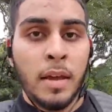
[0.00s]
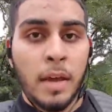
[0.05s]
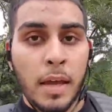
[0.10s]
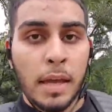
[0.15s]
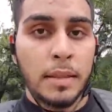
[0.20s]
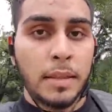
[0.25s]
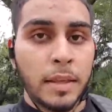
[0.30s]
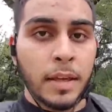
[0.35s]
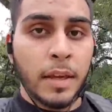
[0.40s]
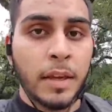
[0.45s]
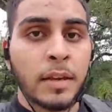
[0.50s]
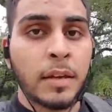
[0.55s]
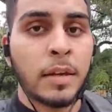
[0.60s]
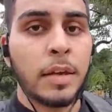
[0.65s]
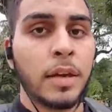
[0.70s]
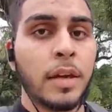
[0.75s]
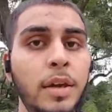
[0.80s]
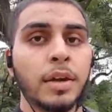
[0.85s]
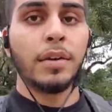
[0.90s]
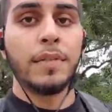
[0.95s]
At the end
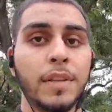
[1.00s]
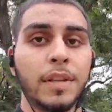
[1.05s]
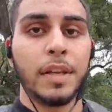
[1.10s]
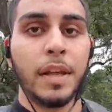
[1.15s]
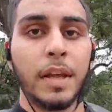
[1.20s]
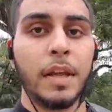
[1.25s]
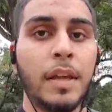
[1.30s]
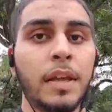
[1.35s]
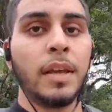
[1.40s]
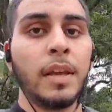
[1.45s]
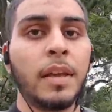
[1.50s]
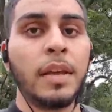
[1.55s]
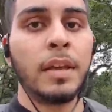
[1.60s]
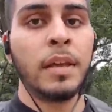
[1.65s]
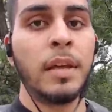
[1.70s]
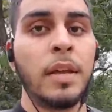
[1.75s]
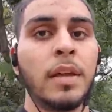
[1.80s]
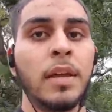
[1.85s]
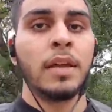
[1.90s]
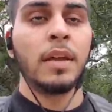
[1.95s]
of the day,
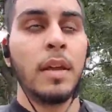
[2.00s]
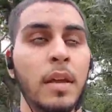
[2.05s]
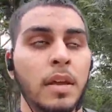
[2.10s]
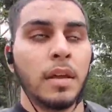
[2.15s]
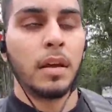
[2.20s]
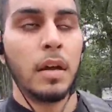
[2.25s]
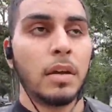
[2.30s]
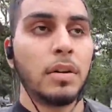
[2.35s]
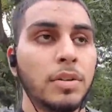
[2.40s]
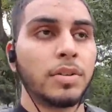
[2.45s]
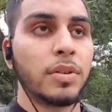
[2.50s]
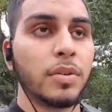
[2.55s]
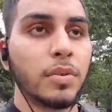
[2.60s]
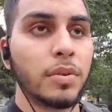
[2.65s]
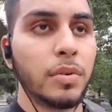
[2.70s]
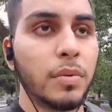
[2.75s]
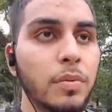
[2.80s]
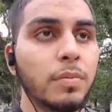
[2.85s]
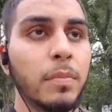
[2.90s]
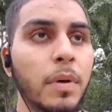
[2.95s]
I'll show you